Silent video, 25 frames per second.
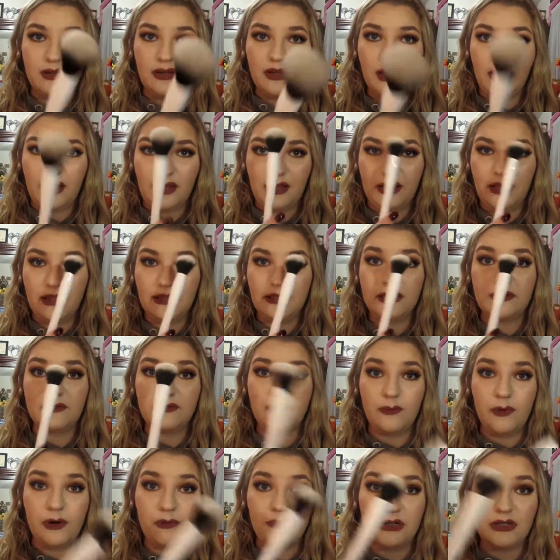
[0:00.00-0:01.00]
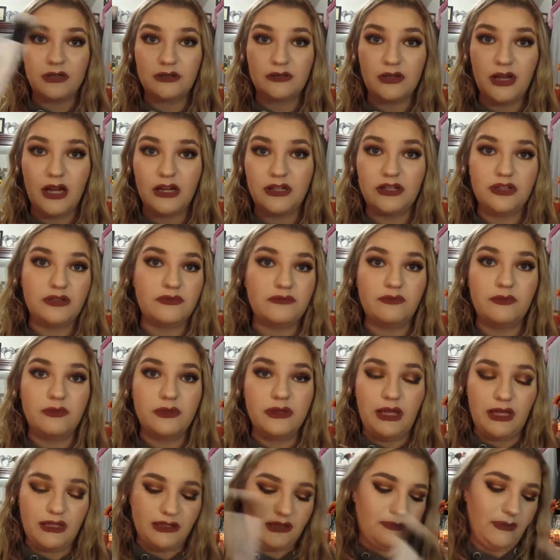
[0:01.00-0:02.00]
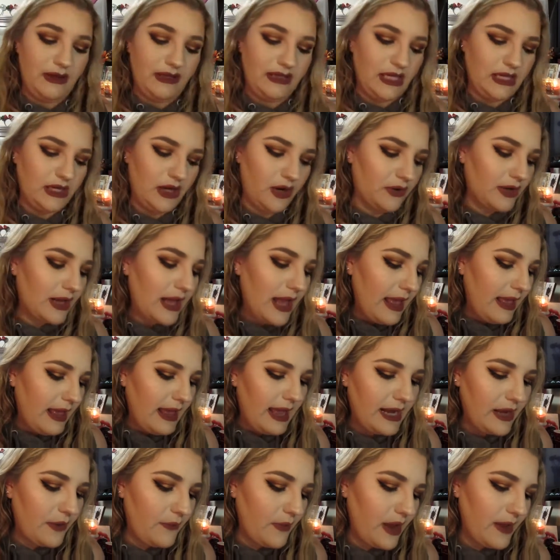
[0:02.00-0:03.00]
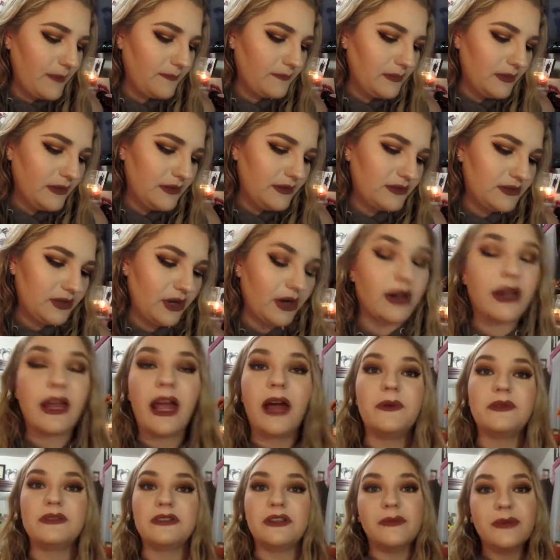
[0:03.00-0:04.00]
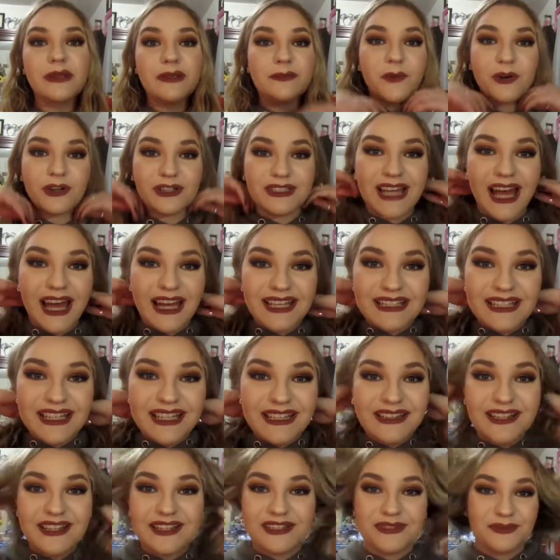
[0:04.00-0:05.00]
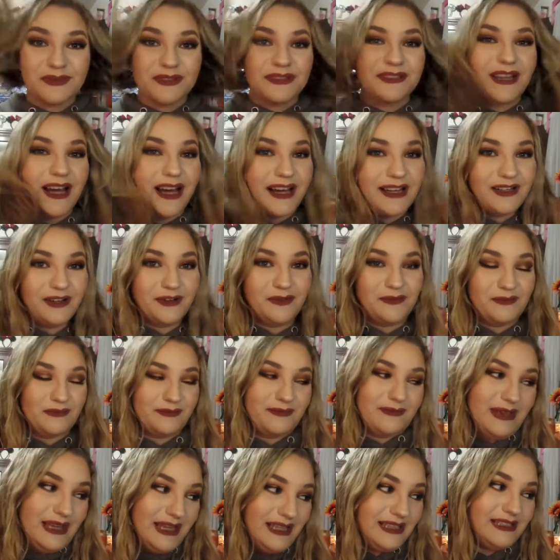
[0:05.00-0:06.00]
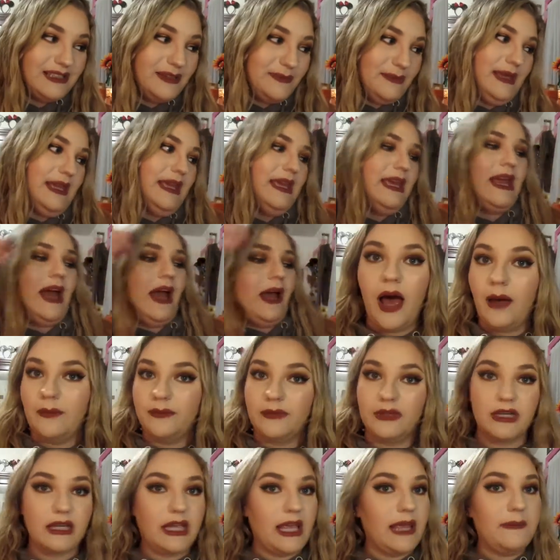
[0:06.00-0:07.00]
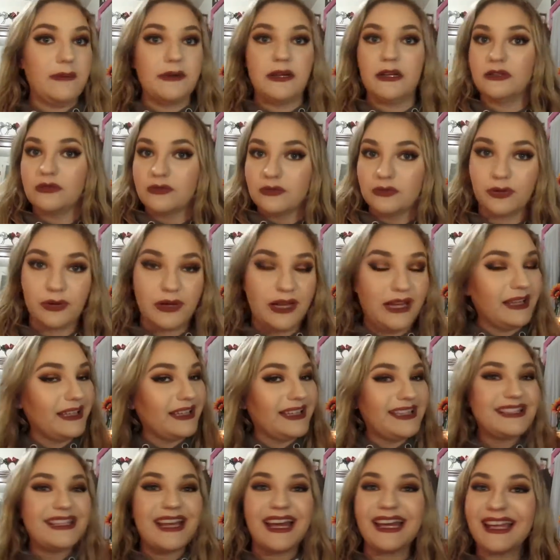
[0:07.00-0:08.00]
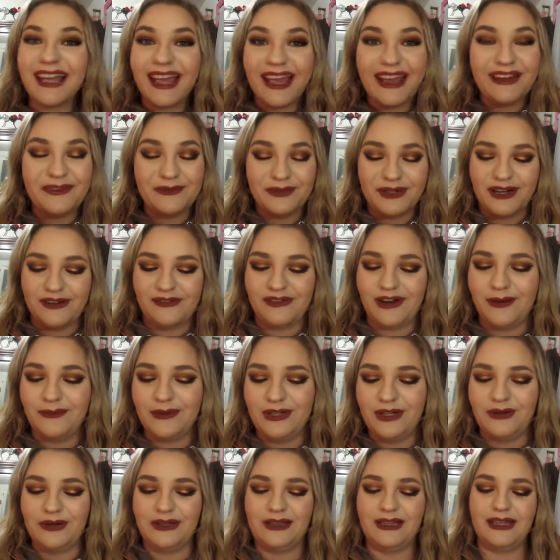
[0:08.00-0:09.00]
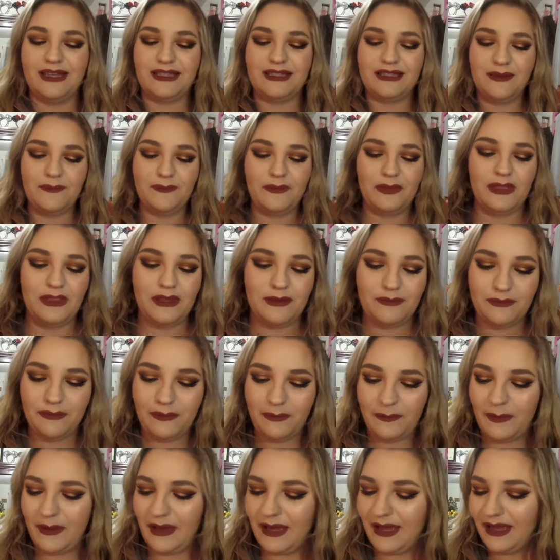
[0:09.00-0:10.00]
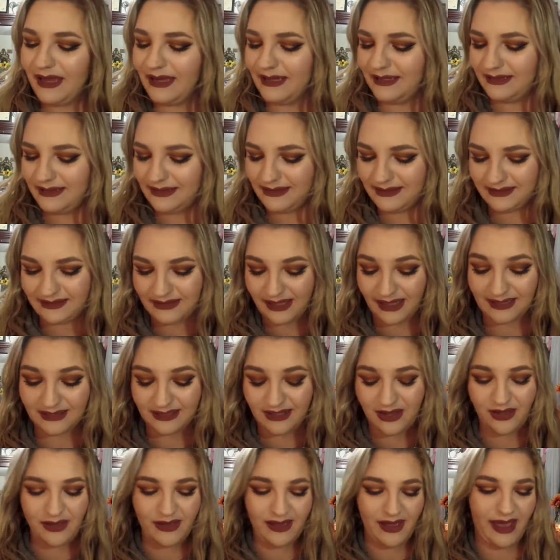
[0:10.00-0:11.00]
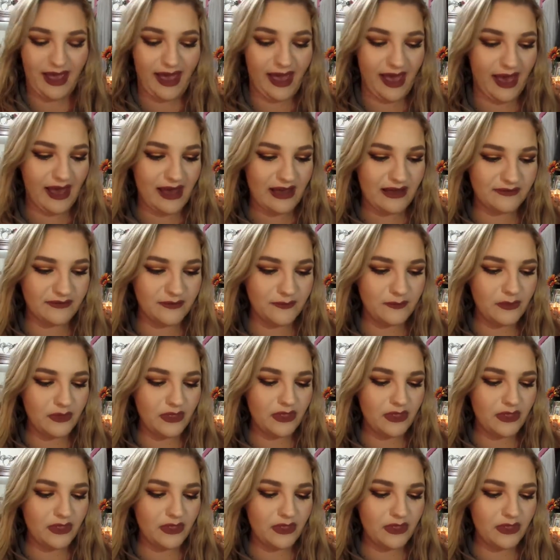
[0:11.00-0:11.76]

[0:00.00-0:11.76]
I could get this from Walmart. I just would like to make that note. Anyway, sorry, I was a little bit more sassy in this one. I don't mean to be. I'm gonna keep it as real as I can whenever I'm doing this. But that's all I have.